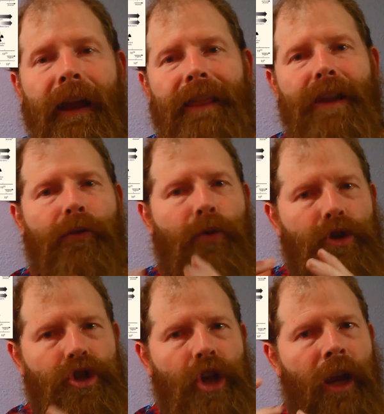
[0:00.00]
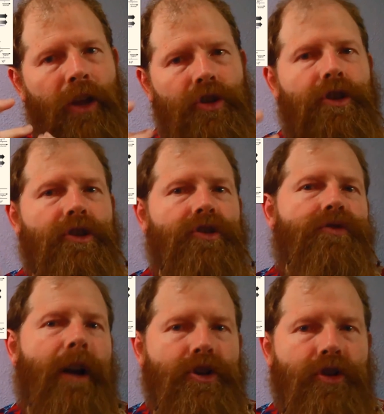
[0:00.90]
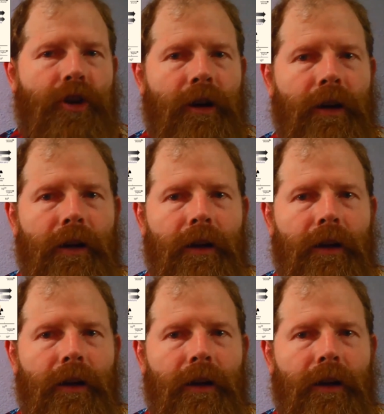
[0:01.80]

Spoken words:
and therefore change the structure